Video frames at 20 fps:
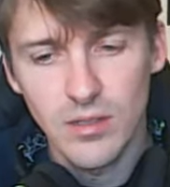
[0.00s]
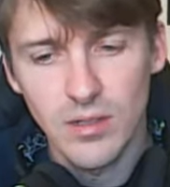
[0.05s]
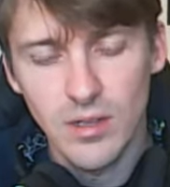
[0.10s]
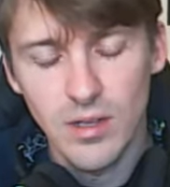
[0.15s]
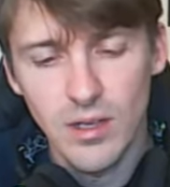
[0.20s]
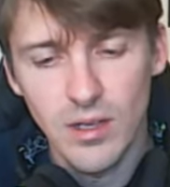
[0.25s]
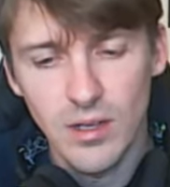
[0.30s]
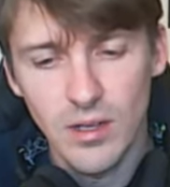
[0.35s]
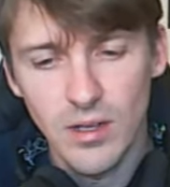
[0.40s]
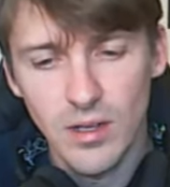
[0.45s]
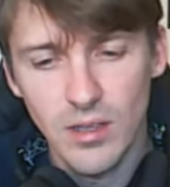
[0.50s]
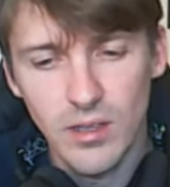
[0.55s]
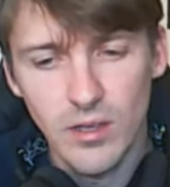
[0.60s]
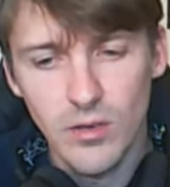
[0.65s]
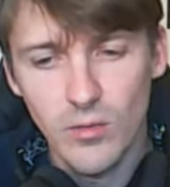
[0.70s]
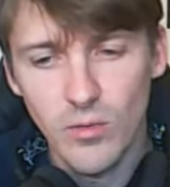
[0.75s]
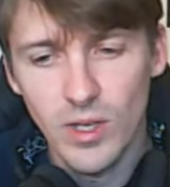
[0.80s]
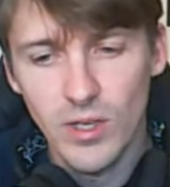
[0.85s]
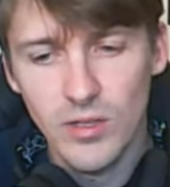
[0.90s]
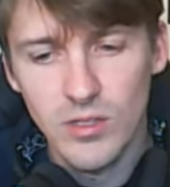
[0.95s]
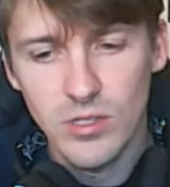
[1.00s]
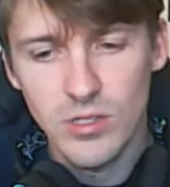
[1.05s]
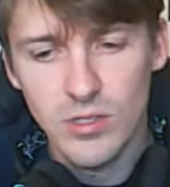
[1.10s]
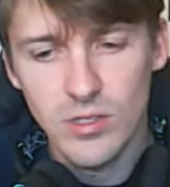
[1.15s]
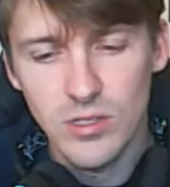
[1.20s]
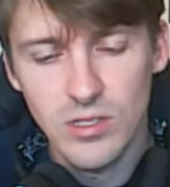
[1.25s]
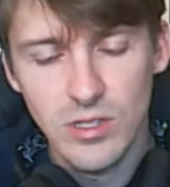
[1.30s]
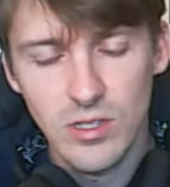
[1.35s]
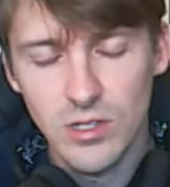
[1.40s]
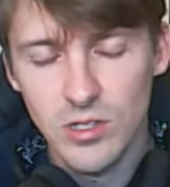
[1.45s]
uh, nothing around you
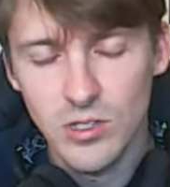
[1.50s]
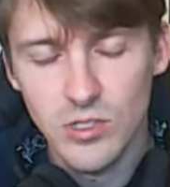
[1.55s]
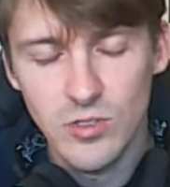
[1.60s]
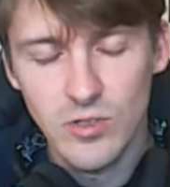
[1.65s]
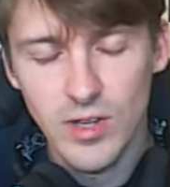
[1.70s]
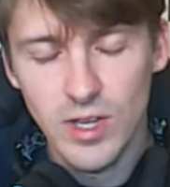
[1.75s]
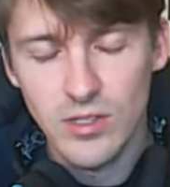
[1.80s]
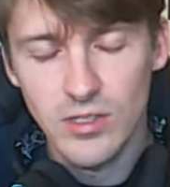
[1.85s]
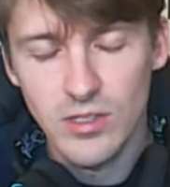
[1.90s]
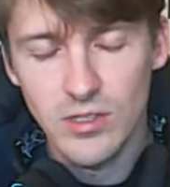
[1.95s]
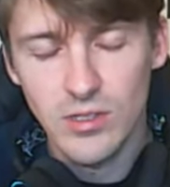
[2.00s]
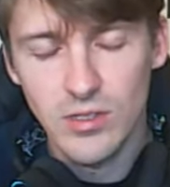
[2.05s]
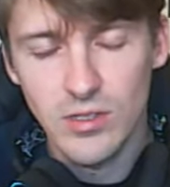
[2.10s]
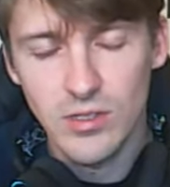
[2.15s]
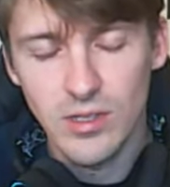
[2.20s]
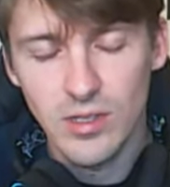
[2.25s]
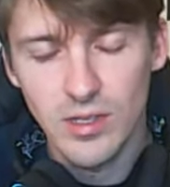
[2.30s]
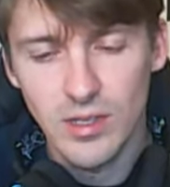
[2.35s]
that's going to distract you,